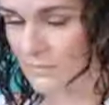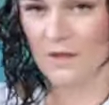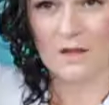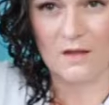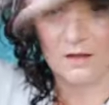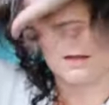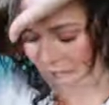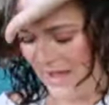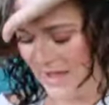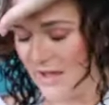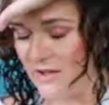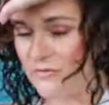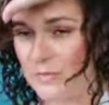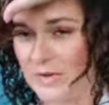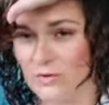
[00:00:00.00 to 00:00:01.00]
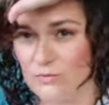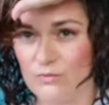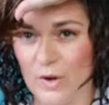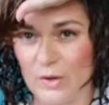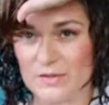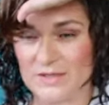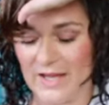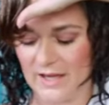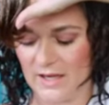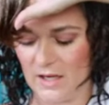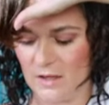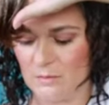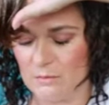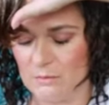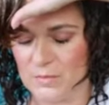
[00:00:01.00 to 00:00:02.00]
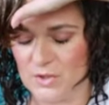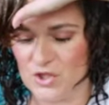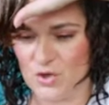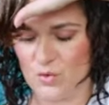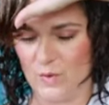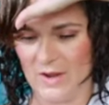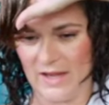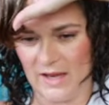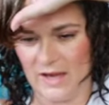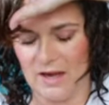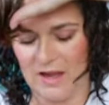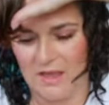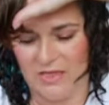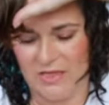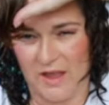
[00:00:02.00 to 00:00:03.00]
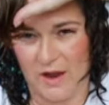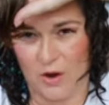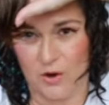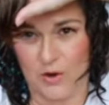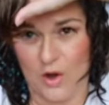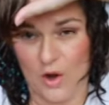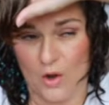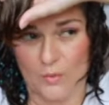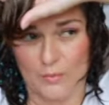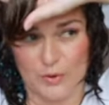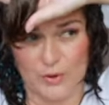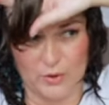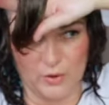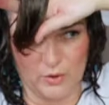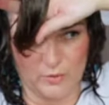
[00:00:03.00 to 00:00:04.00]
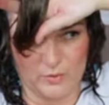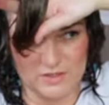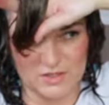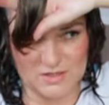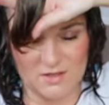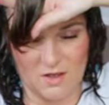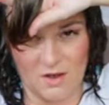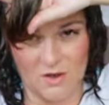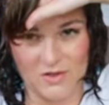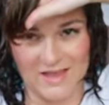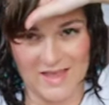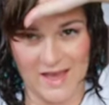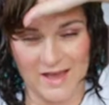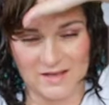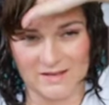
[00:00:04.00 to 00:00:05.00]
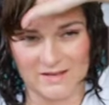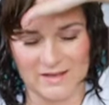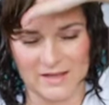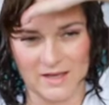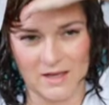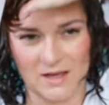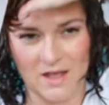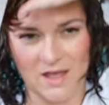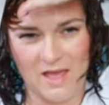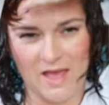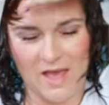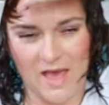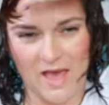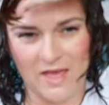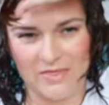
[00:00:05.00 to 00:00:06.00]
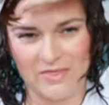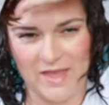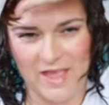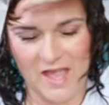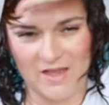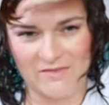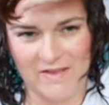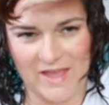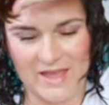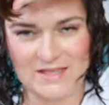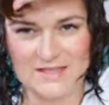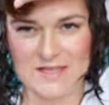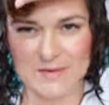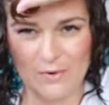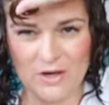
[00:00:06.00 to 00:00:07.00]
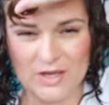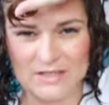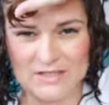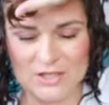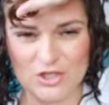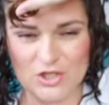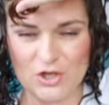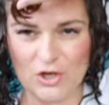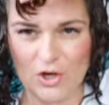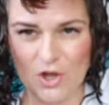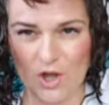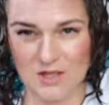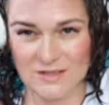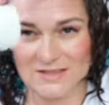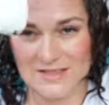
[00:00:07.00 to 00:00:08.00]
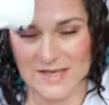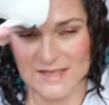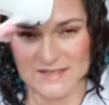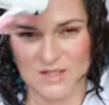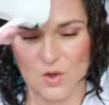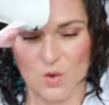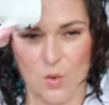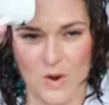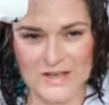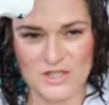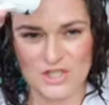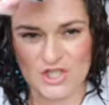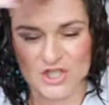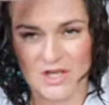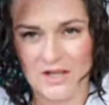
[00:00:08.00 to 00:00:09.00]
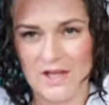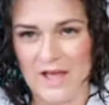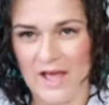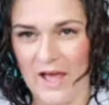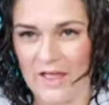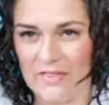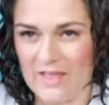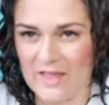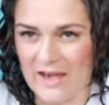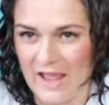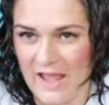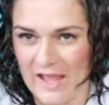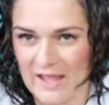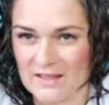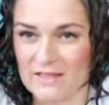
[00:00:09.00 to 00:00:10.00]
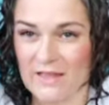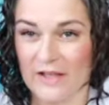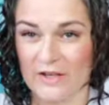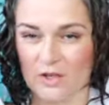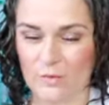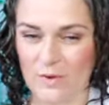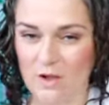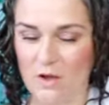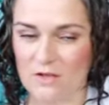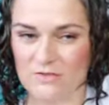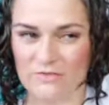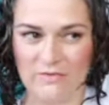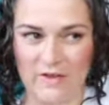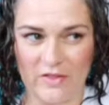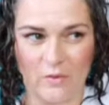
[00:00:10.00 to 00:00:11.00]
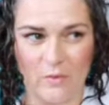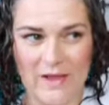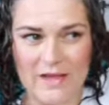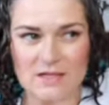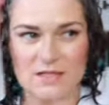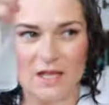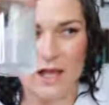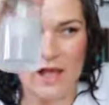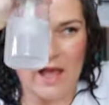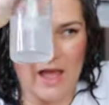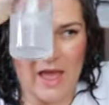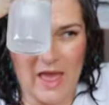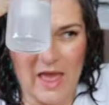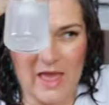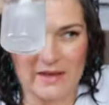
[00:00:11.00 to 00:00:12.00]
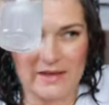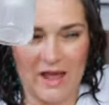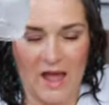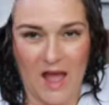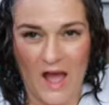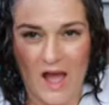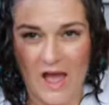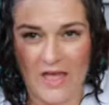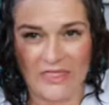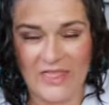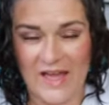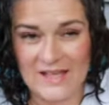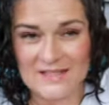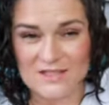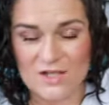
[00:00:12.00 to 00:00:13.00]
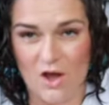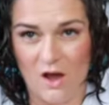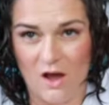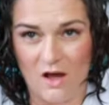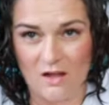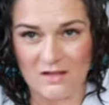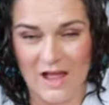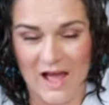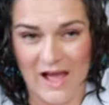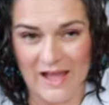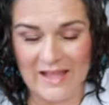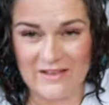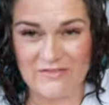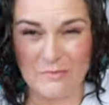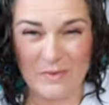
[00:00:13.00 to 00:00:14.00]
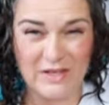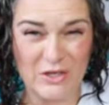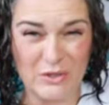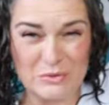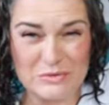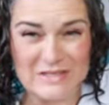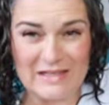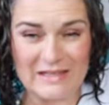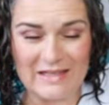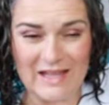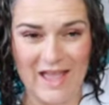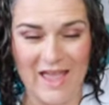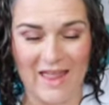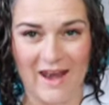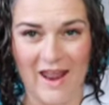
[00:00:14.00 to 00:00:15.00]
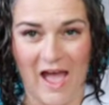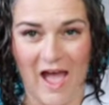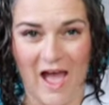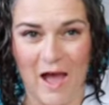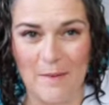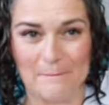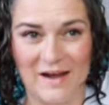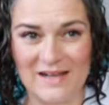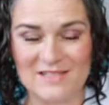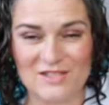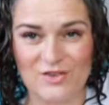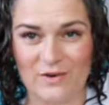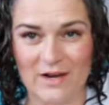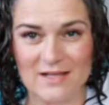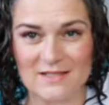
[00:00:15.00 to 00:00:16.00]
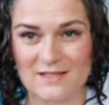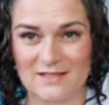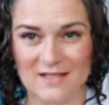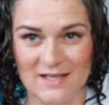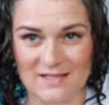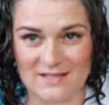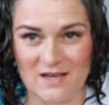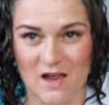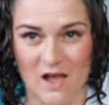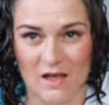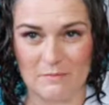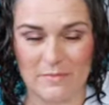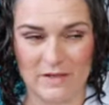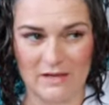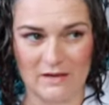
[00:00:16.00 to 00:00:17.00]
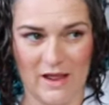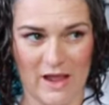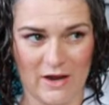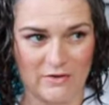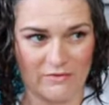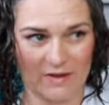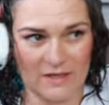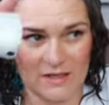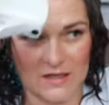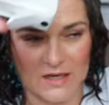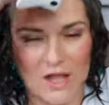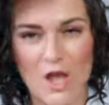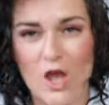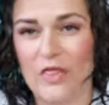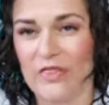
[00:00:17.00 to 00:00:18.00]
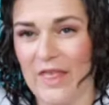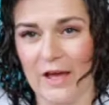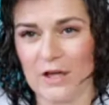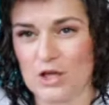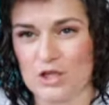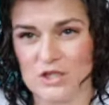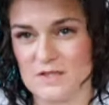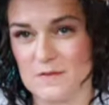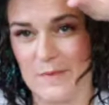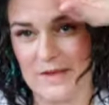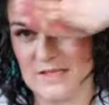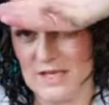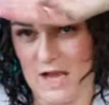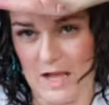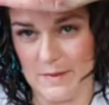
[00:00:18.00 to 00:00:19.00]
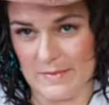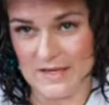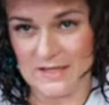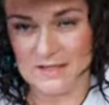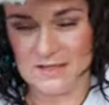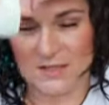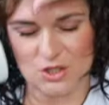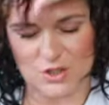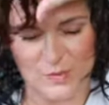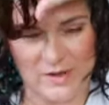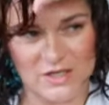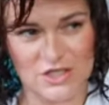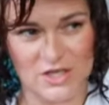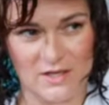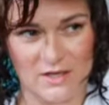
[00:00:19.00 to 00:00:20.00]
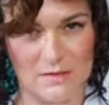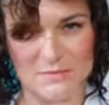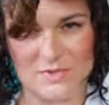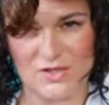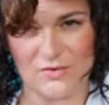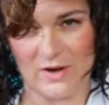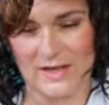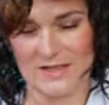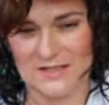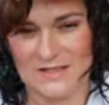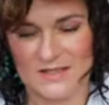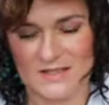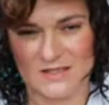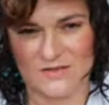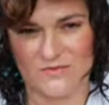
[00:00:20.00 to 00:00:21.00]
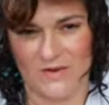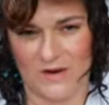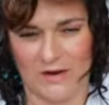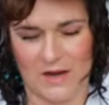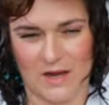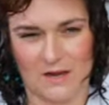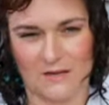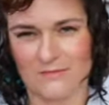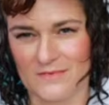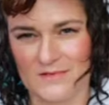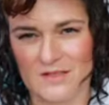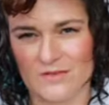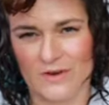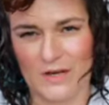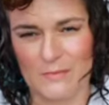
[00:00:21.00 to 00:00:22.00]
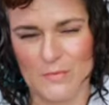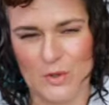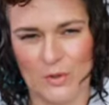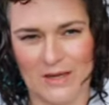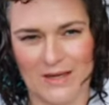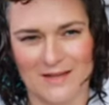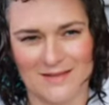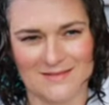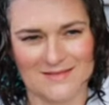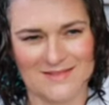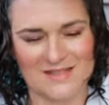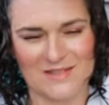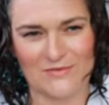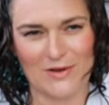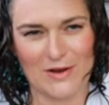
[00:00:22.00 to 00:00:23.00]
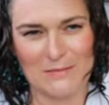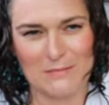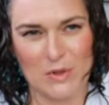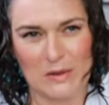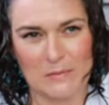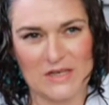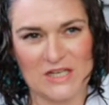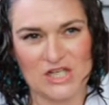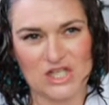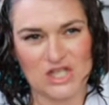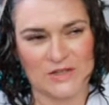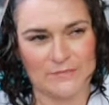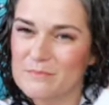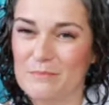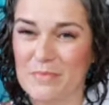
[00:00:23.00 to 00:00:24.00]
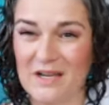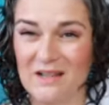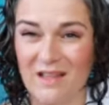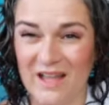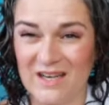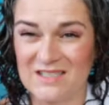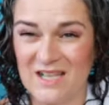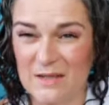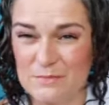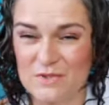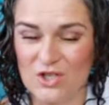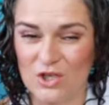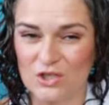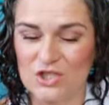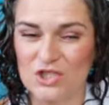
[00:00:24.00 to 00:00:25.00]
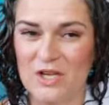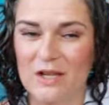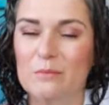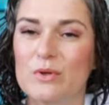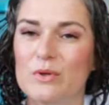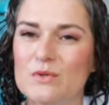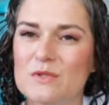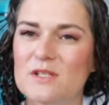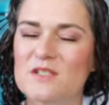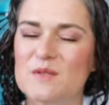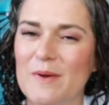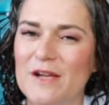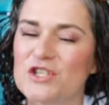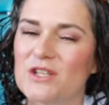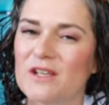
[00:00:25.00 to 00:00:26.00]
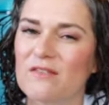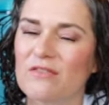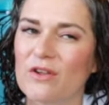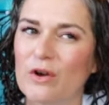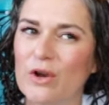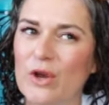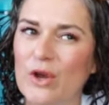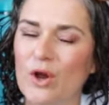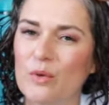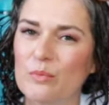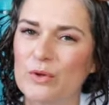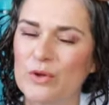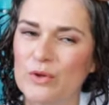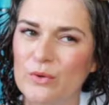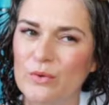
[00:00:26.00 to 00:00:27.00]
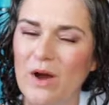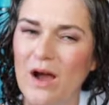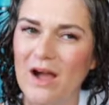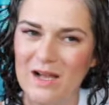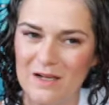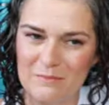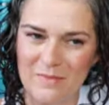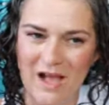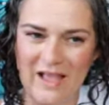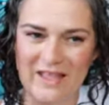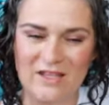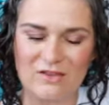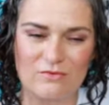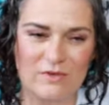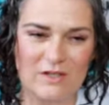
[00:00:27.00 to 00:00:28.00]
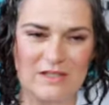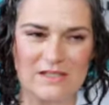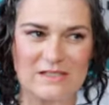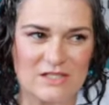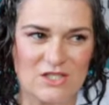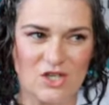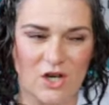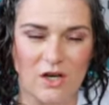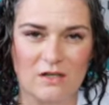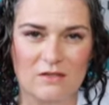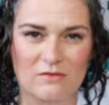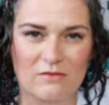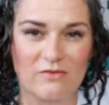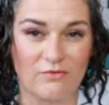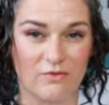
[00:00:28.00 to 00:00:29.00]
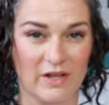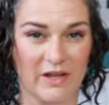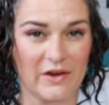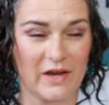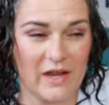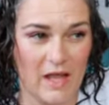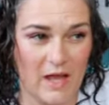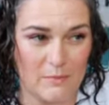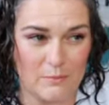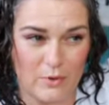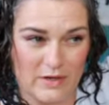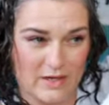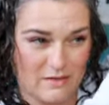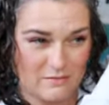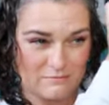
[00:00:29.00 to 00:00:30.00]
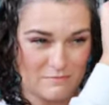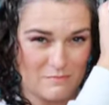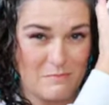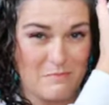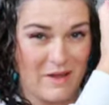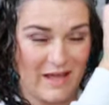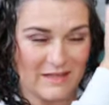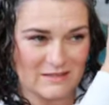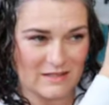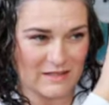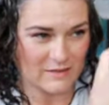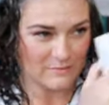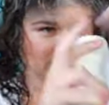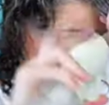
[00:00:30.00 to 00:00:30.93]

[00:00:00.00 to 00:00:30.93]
So I have been rotating between their No Poo, which is called Get Clean, and they have a deeper conditioner called Intense Quench, and then a lighter one called Featherweight. And that's all I have been using, and my psoriasis has not been aggravated. That could just be a timing situation. Psoriasis is very moody. It's a very moody bish. But a lot of times certain shampoos, especially if they're no poo, I can really start flaring up pretty badly.